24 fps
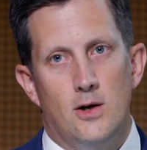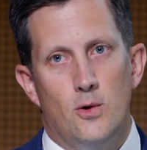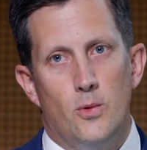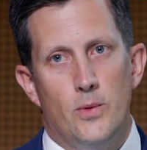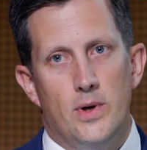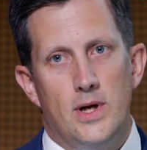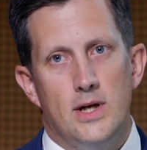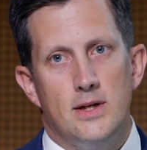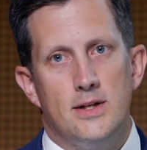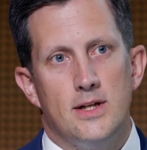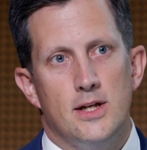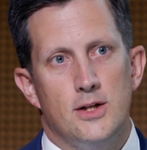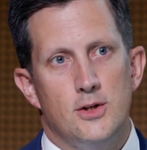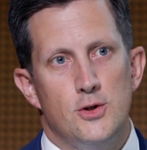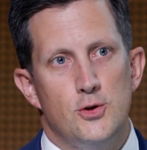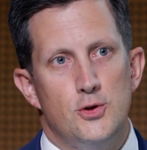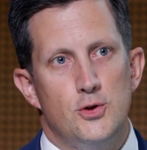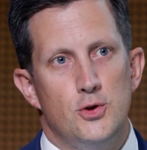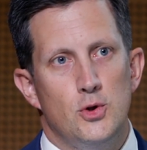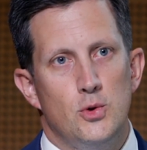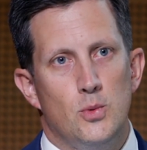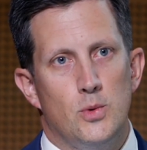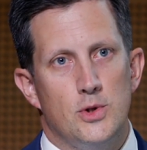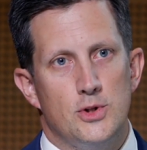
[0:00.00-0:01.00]
How well can you
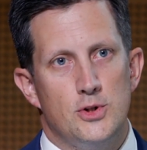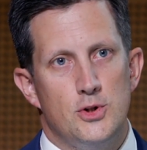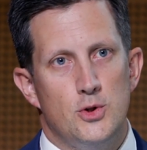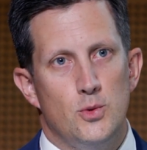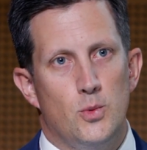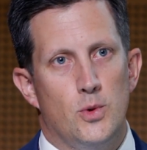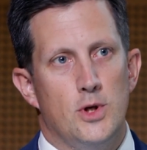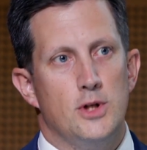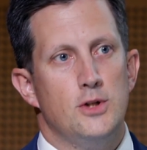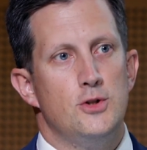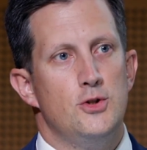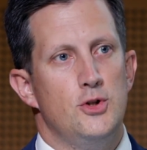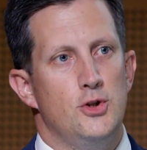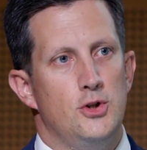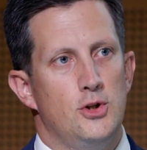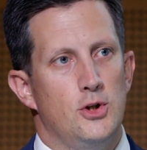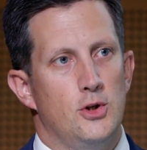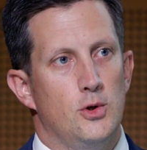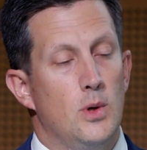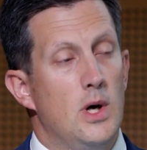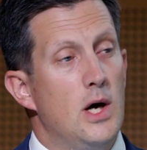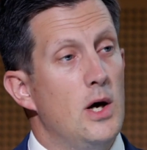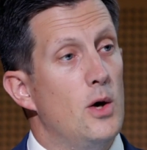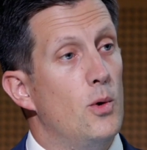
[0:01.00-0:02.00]
do what you want to
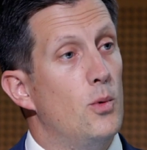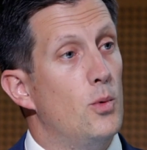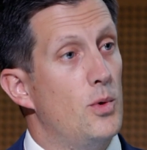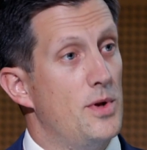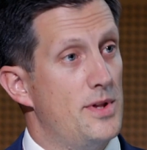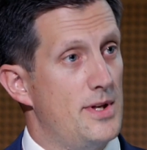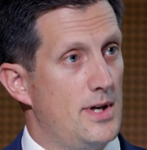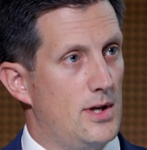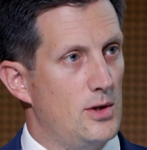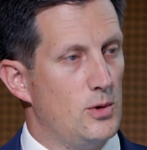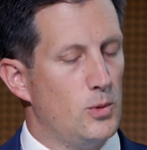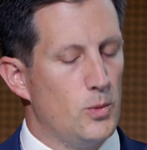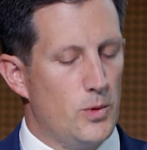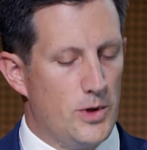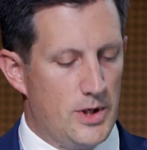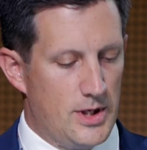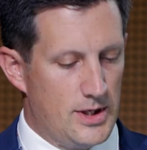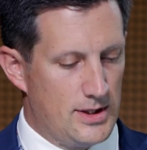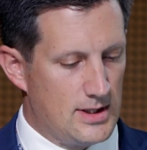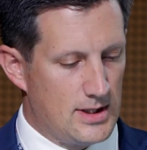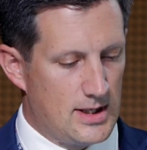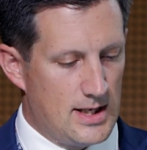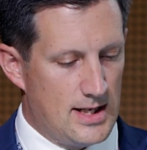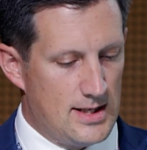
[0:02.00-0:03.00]
do without
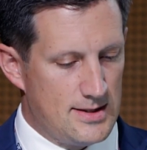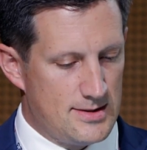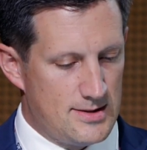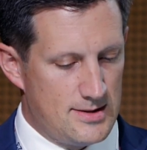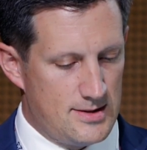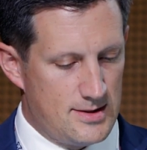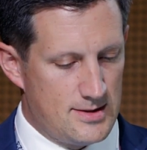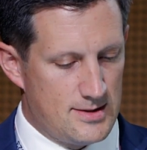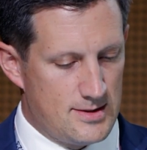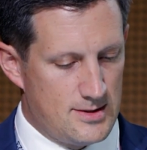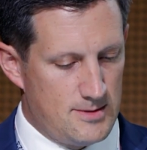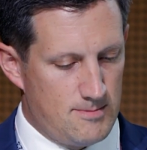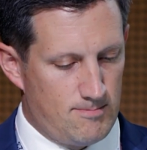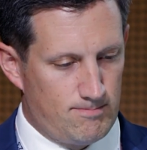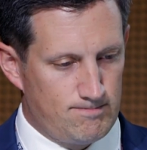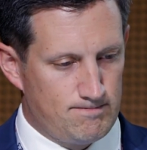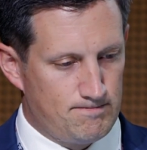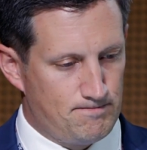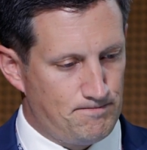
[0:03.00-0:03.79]
wearing the glasses?